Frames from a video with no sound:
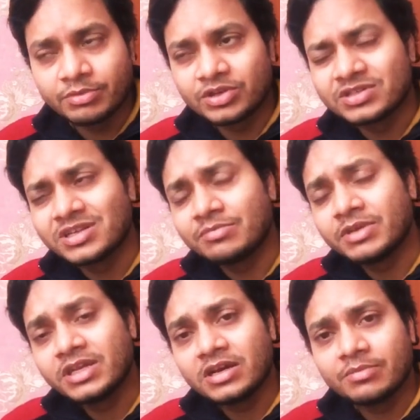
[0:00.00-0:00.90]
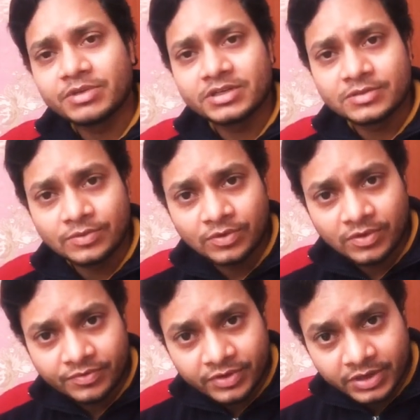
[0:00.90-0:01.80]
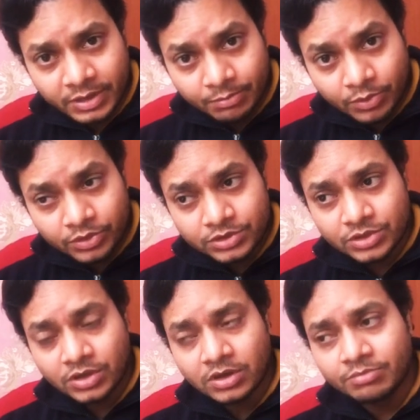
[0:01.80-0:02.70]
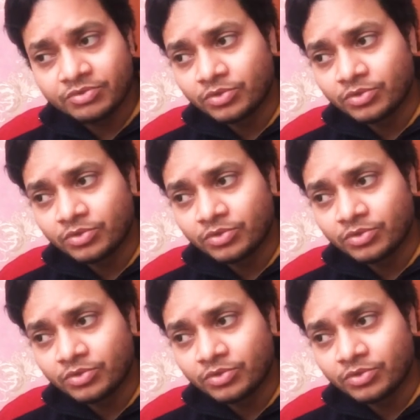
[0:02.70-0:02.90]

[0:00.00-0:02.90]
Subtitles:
because there are many companies who offer a remote job,